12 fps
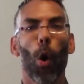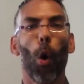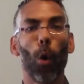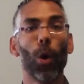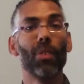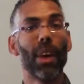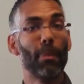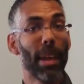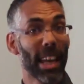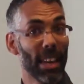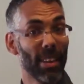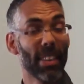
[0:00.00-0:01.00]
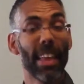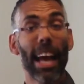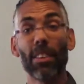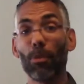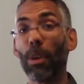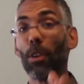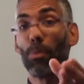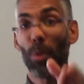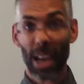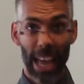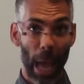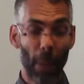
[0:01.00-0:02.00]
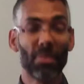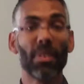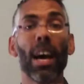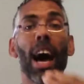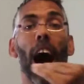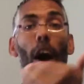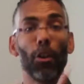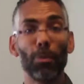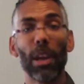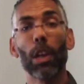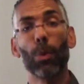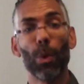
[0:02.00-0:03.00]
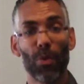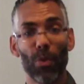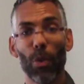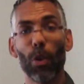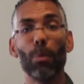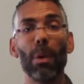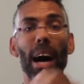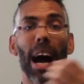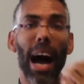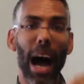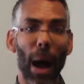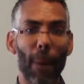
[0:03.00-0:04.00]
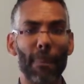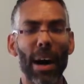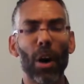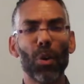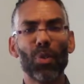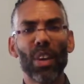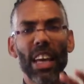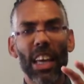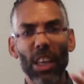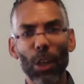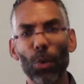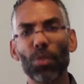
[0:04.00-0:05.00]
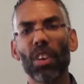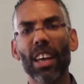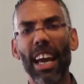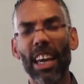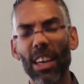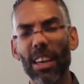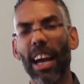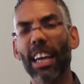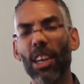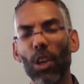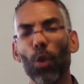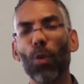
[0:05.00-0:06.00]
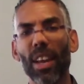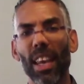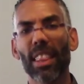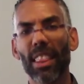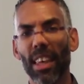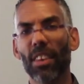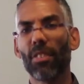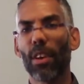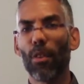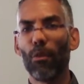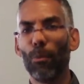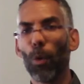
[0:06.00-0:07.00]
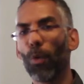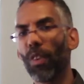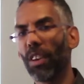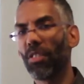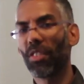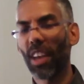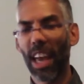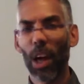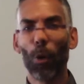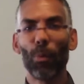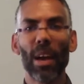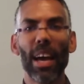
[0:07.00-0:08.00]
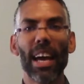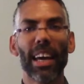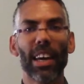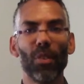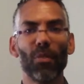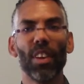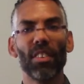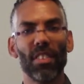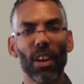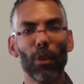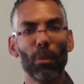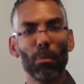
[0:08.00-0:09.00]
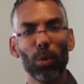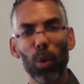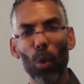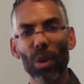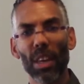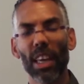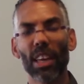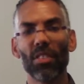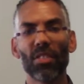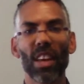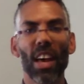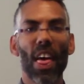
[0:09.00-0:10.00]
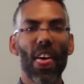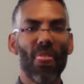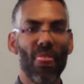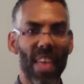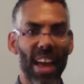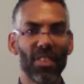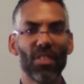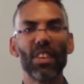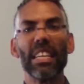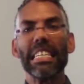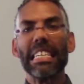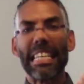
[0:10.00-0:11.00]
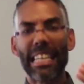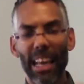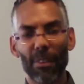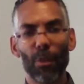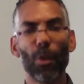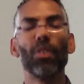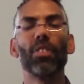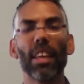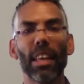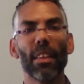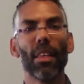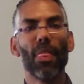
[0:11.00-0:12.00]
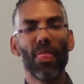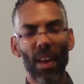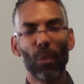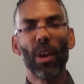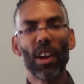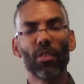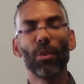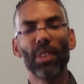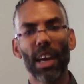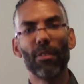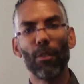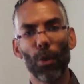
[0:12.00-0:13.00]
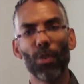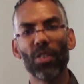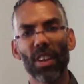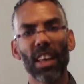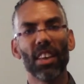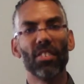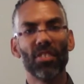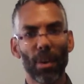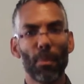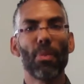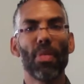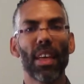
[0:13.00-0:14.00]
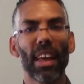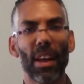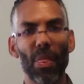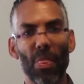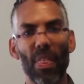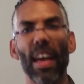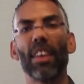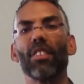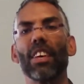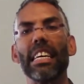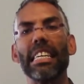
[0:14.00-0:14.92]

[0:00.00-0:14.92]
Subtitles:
Or if I'm not giving that speech, perhaps I'll speak to a firm about using a curated list of movies to help convince their employees that diversity, that racial diversity is something that